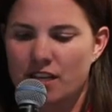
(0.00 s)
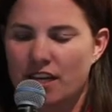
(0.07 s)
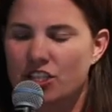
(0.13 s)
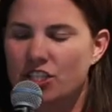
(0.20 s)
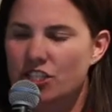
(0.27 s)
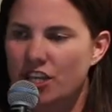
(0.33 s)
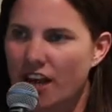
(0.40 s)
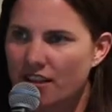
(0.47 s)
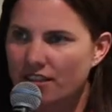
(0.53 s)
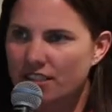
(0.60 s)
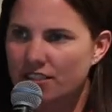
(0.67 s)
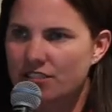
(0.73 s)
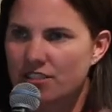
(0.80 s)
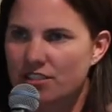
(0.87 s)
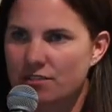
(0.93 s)
a
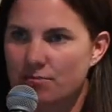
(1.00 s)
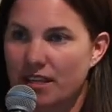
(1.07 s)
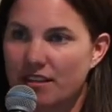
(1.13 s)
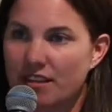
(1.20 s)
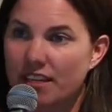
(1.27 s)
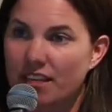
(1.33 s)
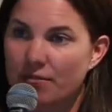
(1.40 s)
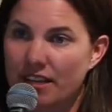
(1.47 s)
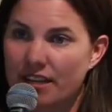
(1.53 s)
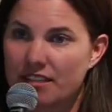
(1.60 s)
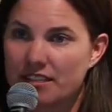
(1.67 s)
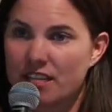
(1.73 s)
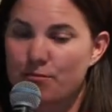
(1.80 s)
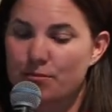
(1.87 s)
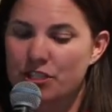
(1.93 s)
challenge to make thinking about it
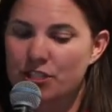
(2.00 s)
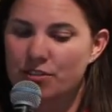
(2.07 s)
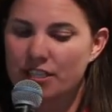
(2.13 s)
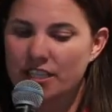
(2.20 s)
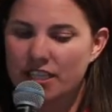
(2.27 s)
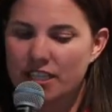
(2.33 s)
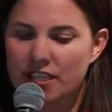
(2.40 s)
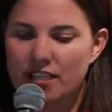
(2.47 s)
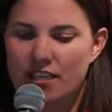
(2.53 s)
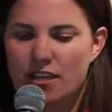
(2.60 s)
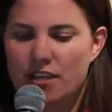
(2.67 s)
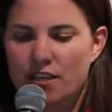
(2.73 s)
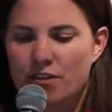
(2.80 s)
as an opportunity,